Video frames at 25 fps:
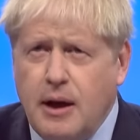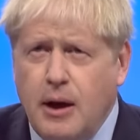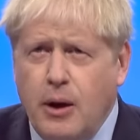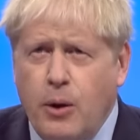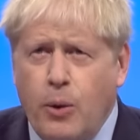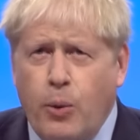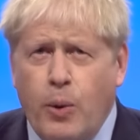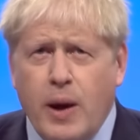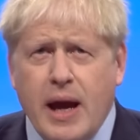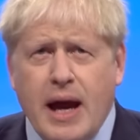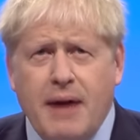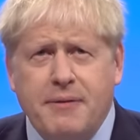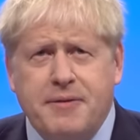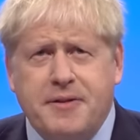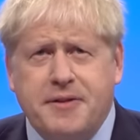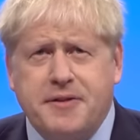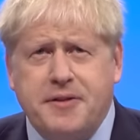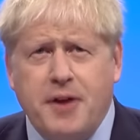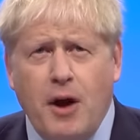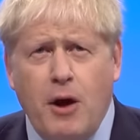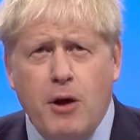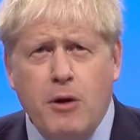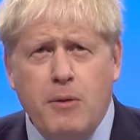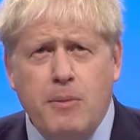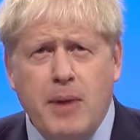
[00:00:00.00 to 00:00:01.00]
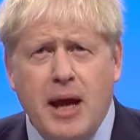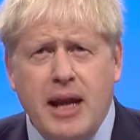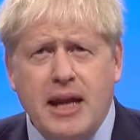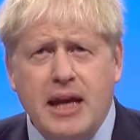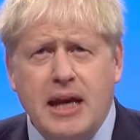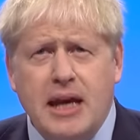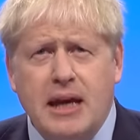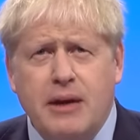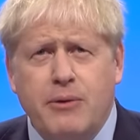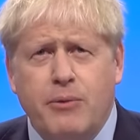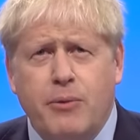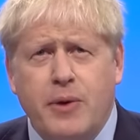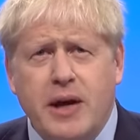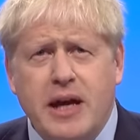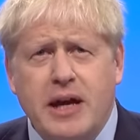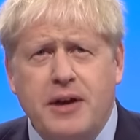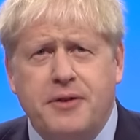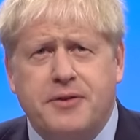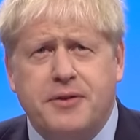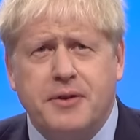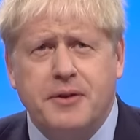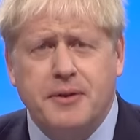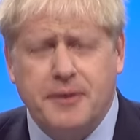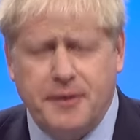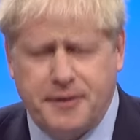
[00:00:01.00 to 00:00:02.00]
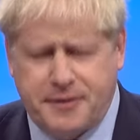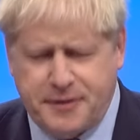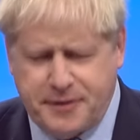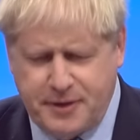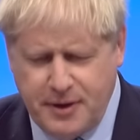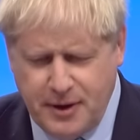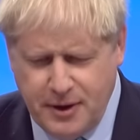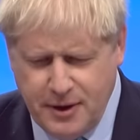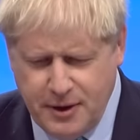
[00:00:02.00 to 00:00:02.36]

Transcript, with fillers: we have so many reasons